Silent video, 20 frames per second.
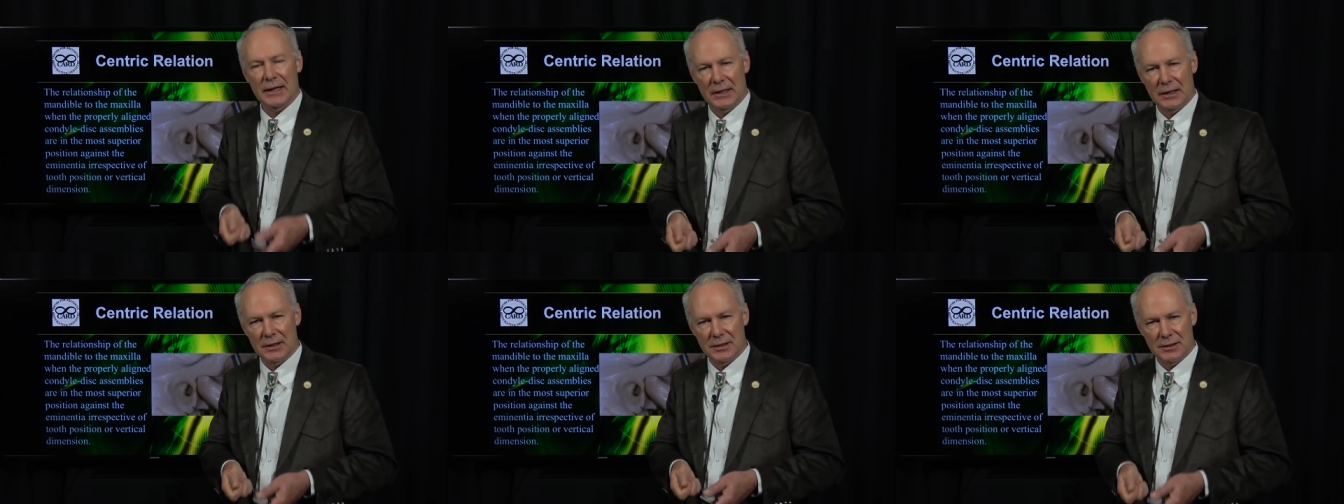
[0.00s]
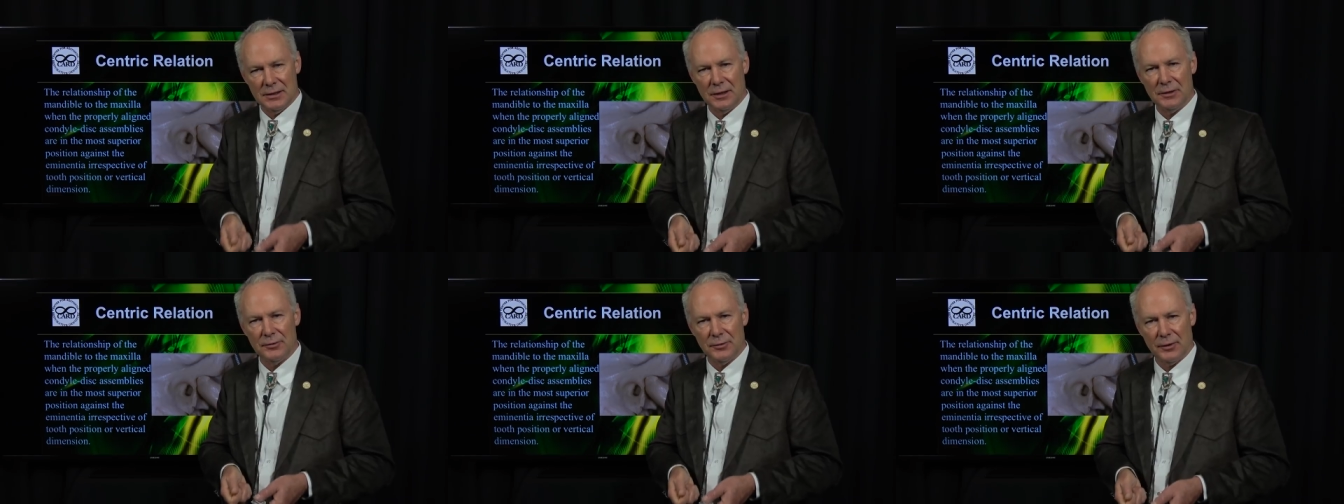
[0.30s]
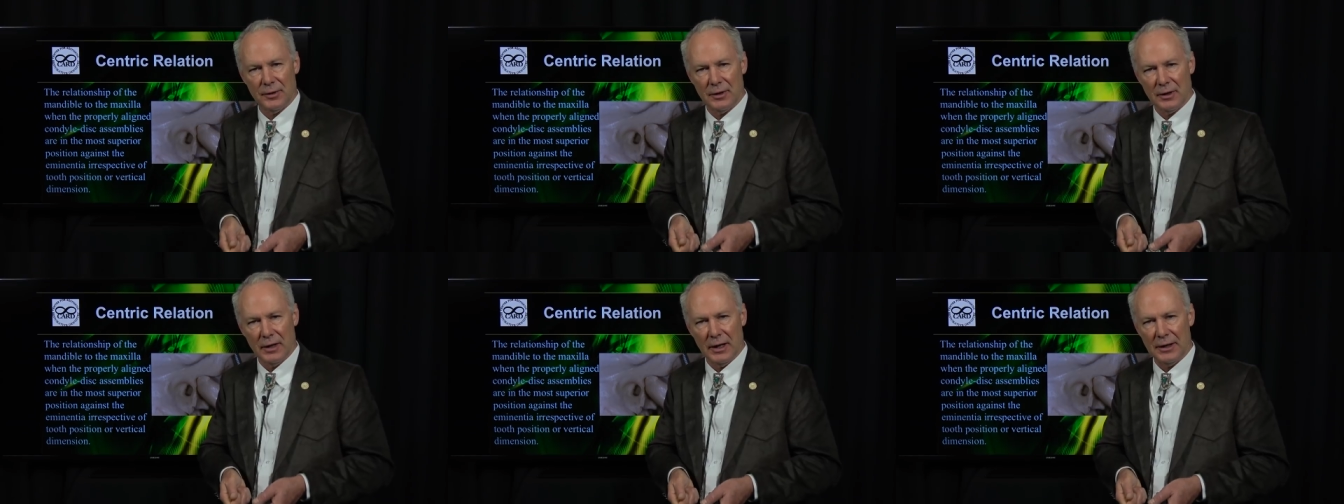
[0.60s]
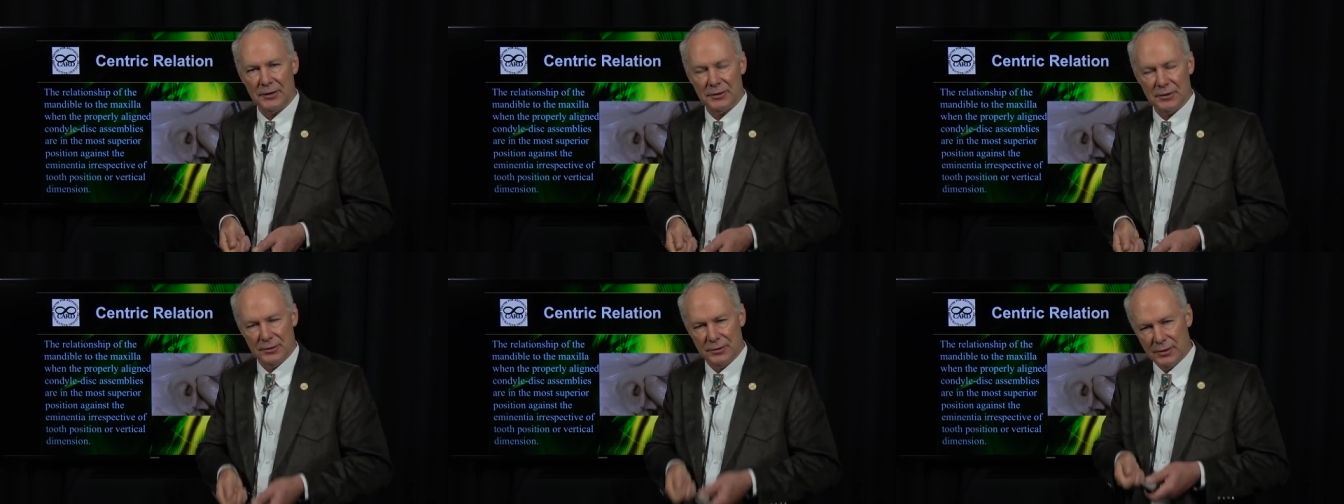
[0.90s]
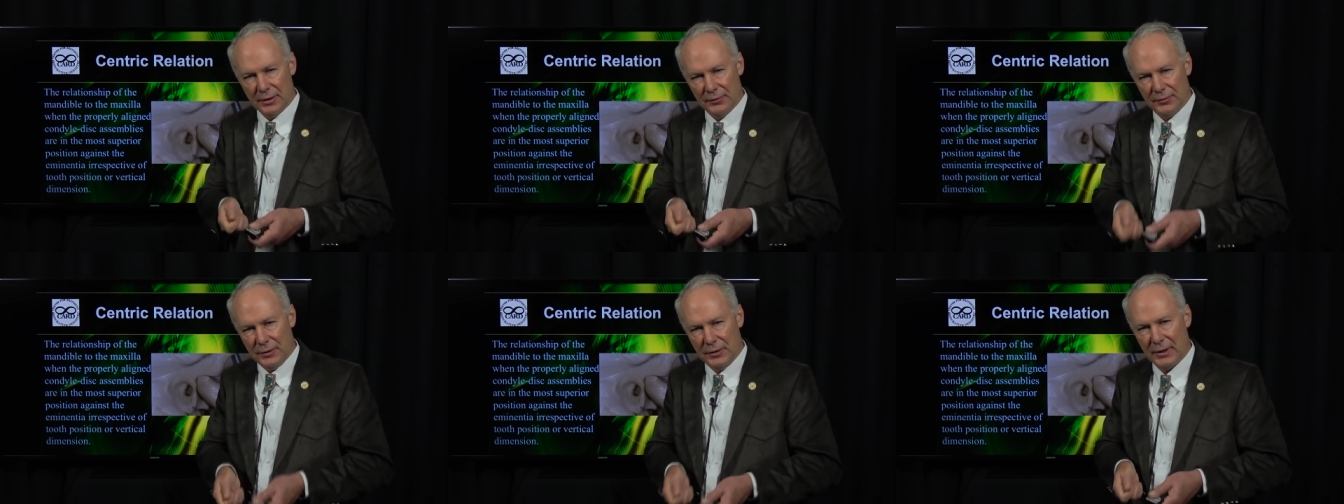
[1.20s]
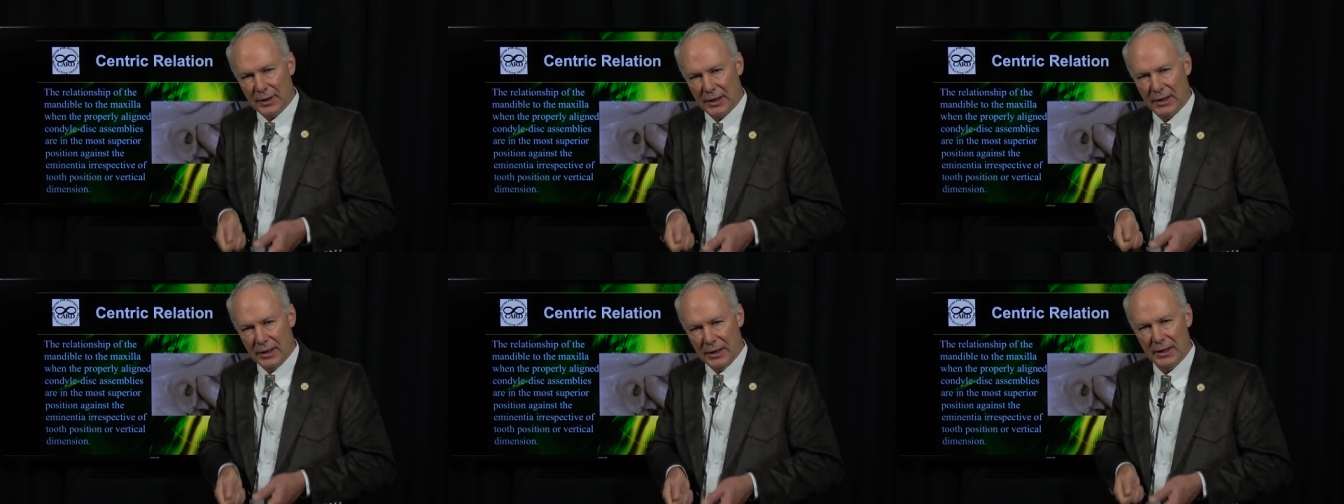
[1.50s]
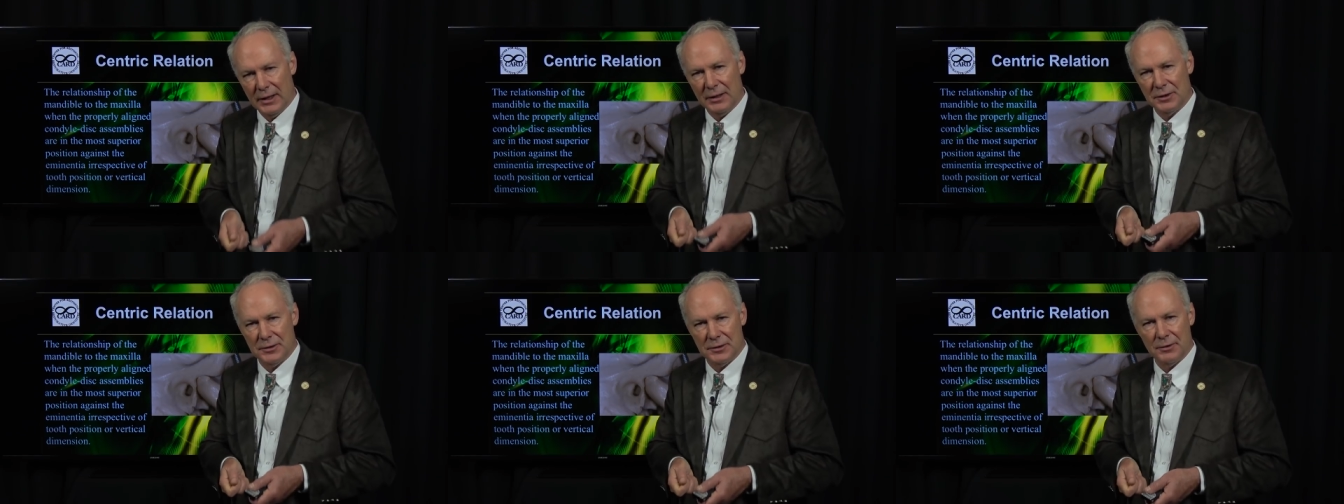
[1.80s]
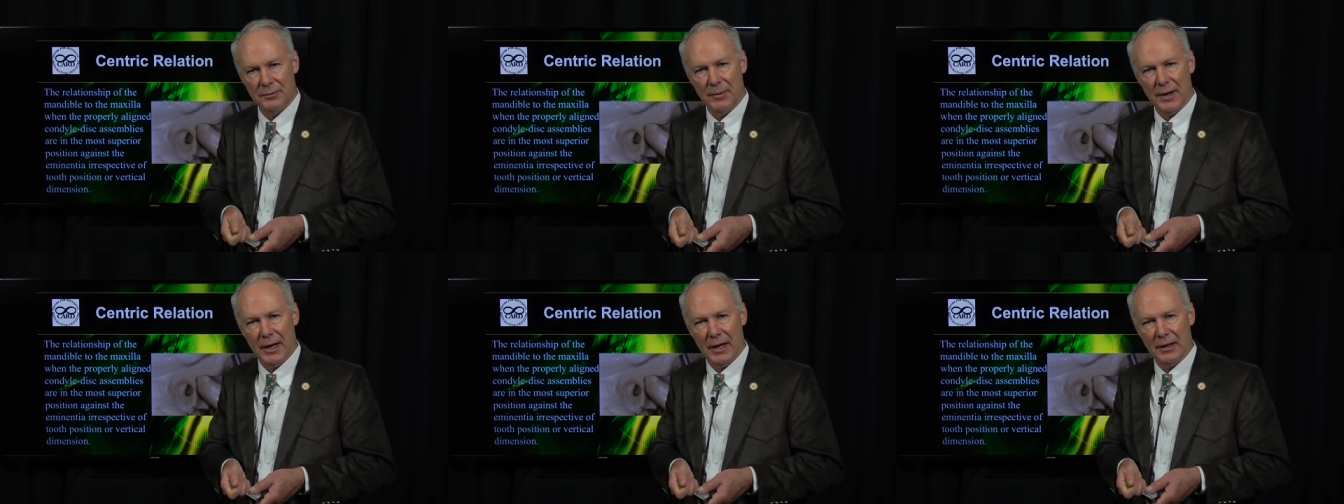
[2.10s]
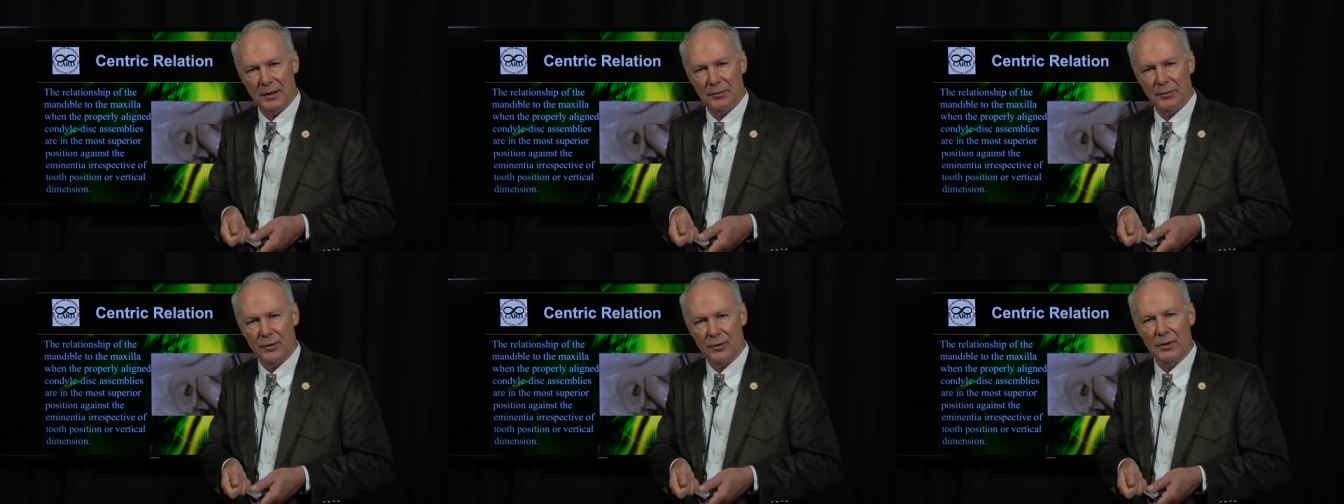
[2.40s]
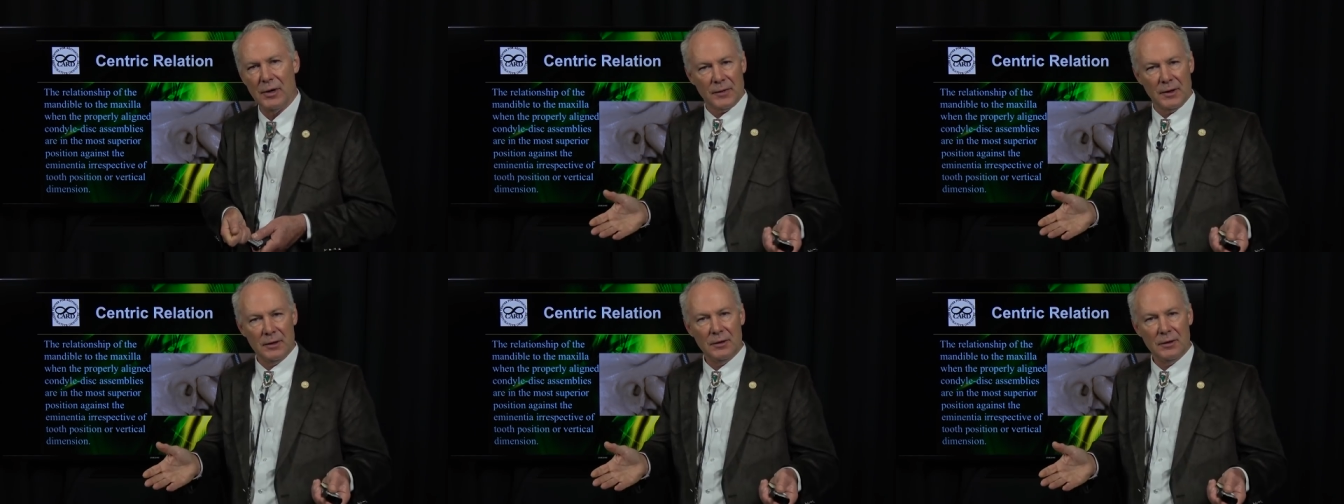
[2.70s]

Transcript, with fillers: in centric relation. So if you can hinge the mandible,